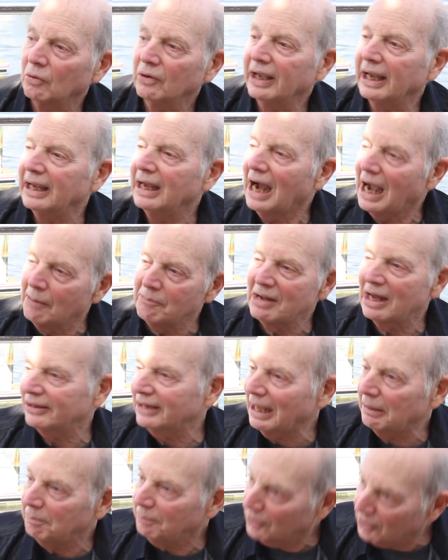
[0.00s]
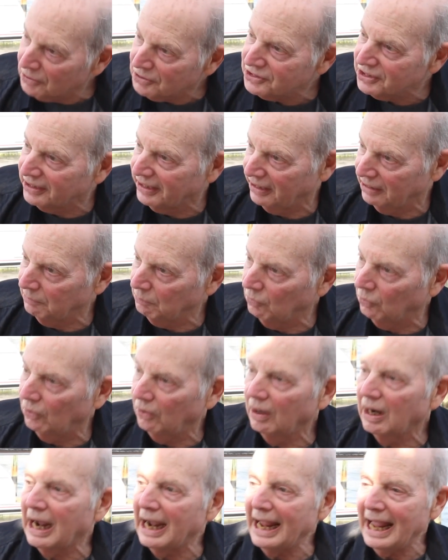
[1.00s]
Okay, I'm not that person
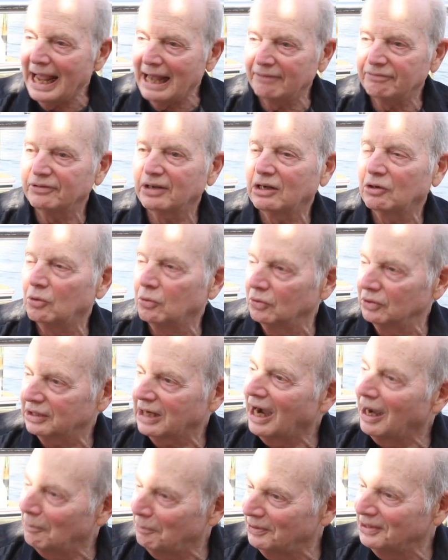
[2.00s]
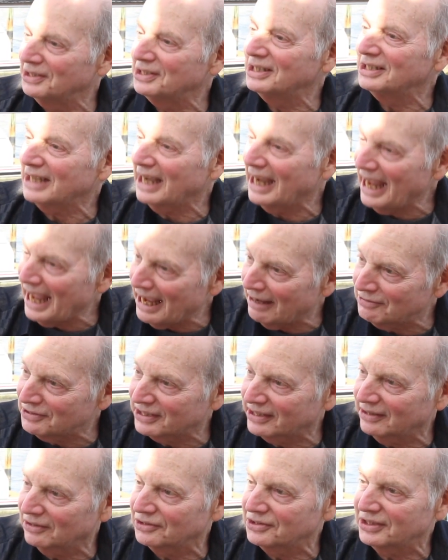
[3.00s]
anymore. I have core competencies. I have
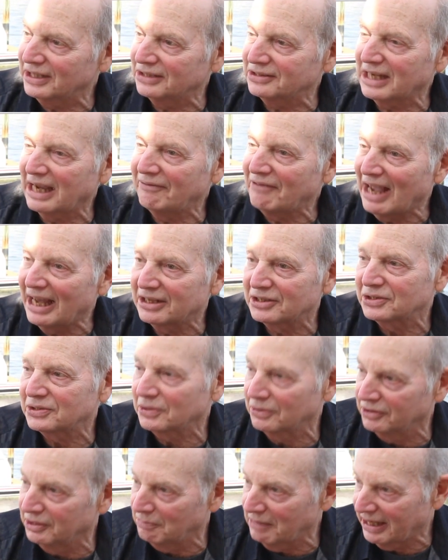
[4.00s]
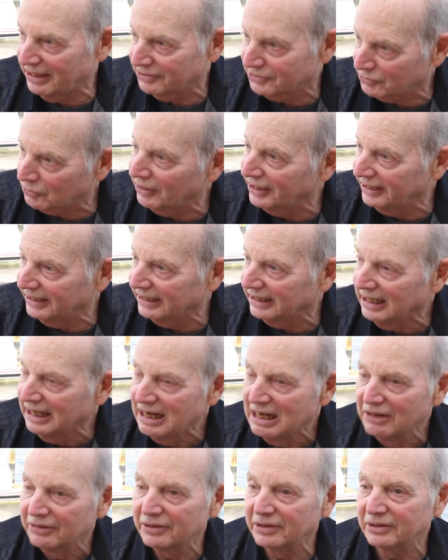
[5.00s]
skill sets. I've had a certain amount of training.
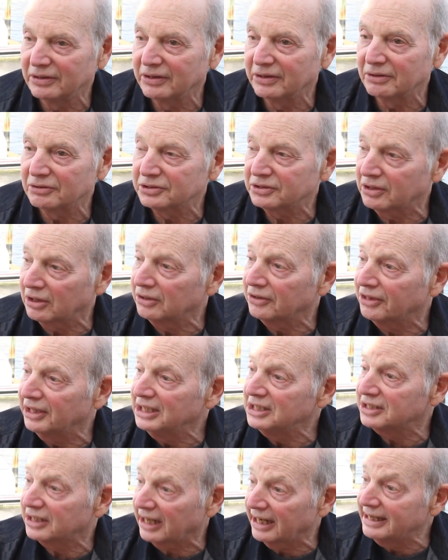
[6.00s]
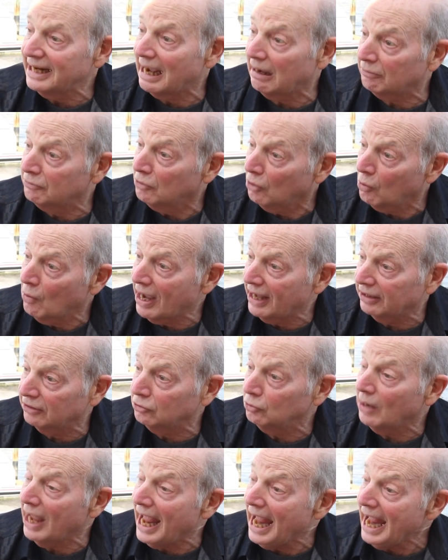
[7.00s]
There's things that I now know how to
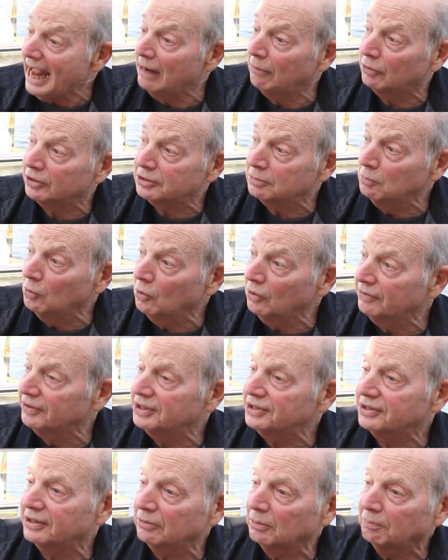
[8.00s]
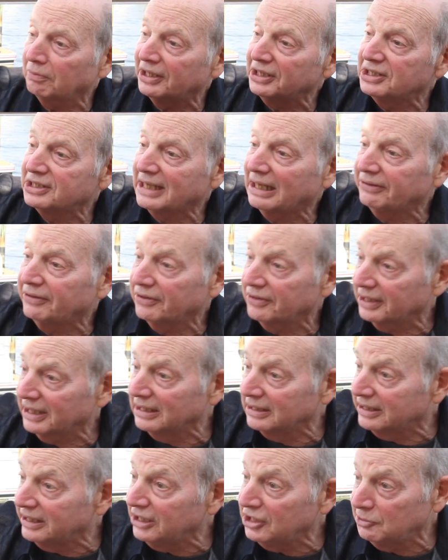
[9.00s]
do. And what's more is there are places out there that
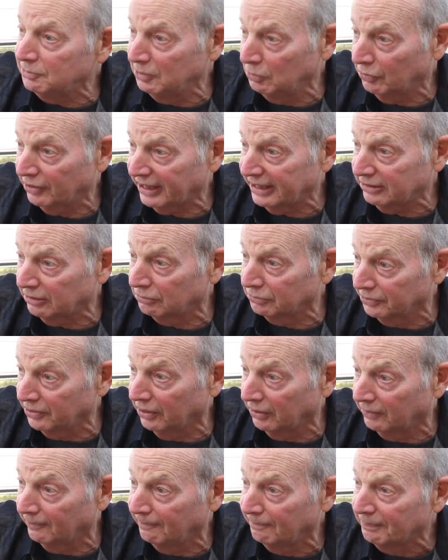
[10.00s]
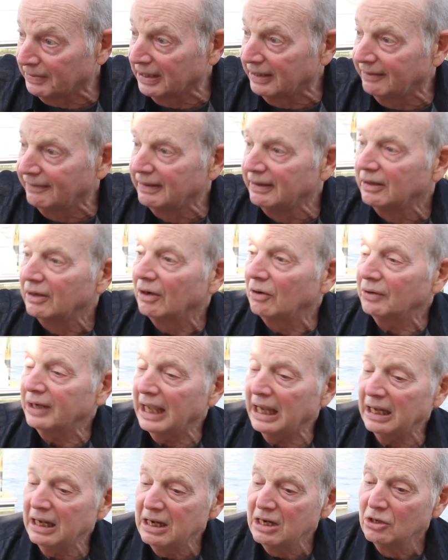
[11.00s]
can teach me what I don't know. Absolutely.
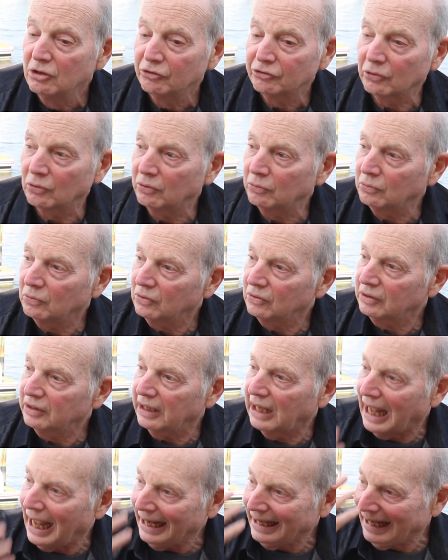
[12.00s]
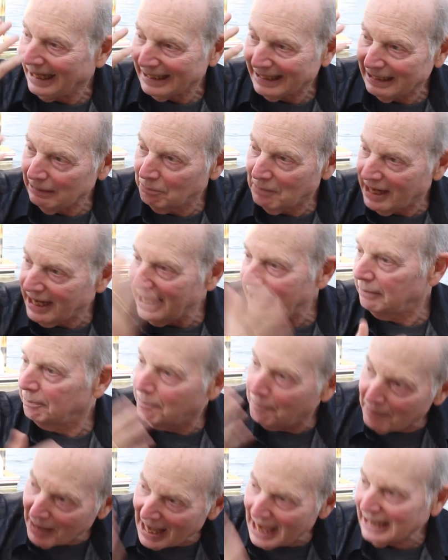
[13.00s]
Okay, so I got to get my
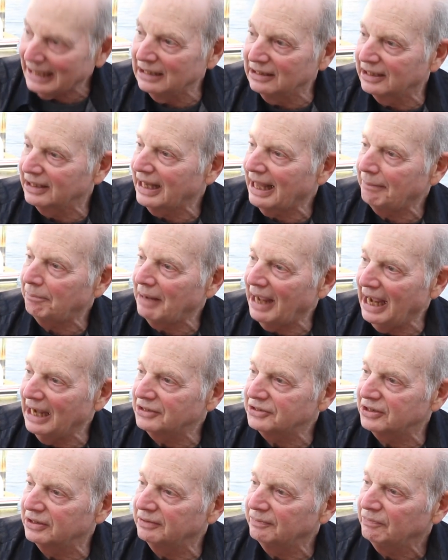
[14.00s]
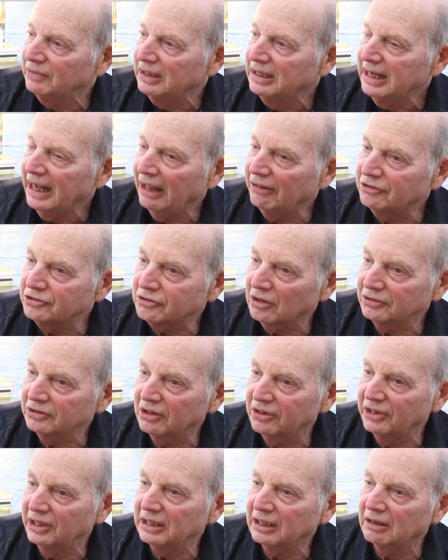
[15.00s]
head back into that passion and start
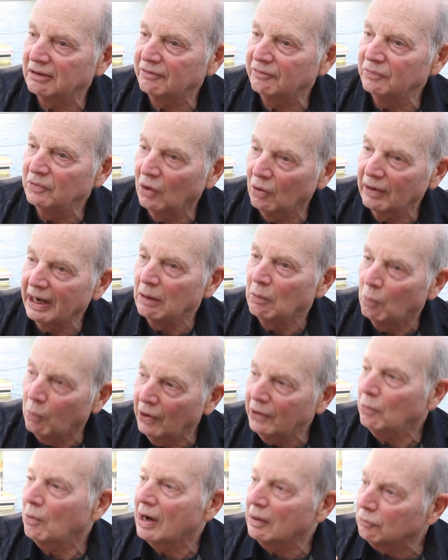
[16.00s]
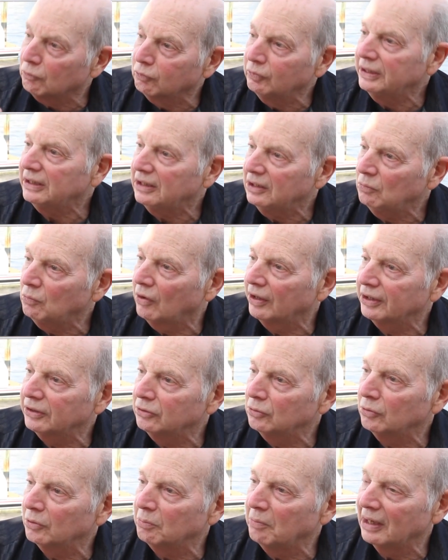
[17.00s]
to think of, all right, what do I really want
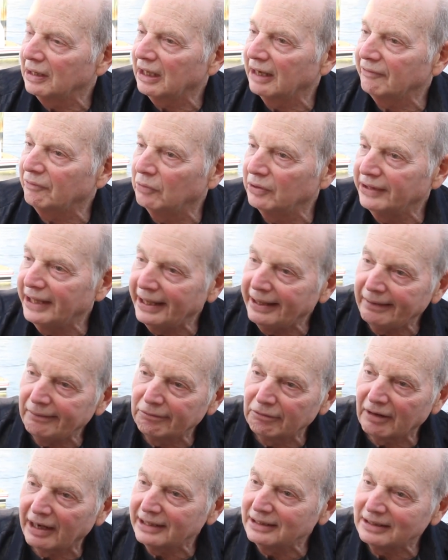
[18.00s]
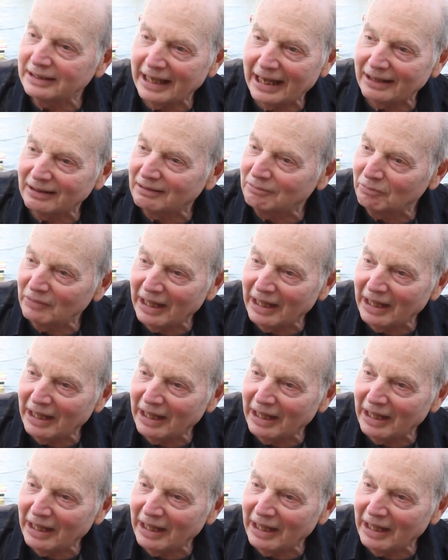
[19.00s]
to do with my life? When they write that